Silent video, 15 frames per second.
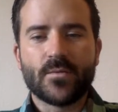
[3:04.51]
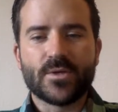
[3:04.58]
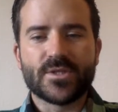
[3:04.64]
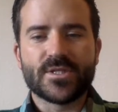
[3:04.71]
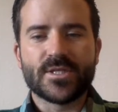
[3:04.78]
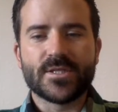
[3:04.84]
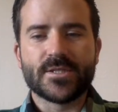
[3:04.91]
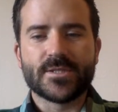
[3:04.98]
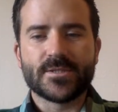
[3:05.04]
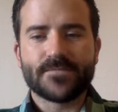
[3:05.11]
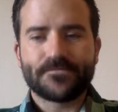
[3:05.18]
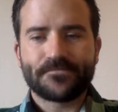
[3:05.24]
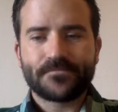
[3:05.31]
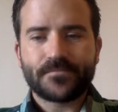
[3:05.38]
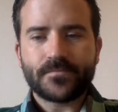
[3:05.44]
which says,
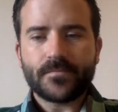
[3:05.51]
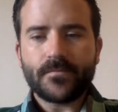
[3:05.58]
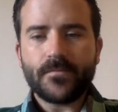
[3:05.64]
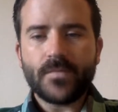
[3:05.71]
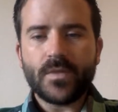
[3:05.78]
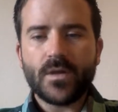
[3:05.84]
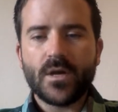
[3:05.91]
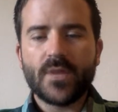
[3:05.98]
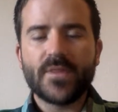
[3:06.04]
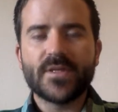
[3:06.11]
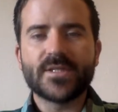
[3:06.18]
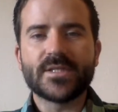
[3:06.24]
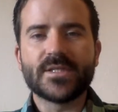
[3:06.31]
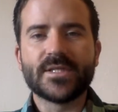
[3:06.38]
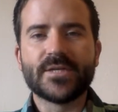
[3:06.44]

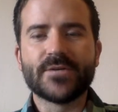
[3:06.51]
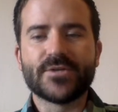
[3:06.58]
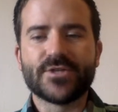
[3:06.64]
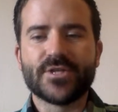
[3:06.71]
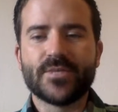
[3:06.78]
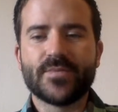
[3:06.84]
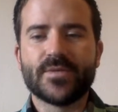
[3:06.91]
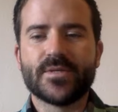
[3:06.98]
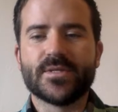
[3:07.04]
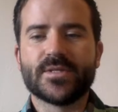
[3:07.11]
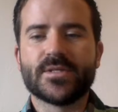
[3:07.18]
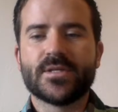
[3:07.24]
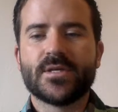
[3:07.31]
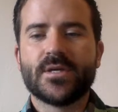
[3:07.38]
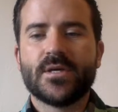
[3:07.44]
authentic leadership is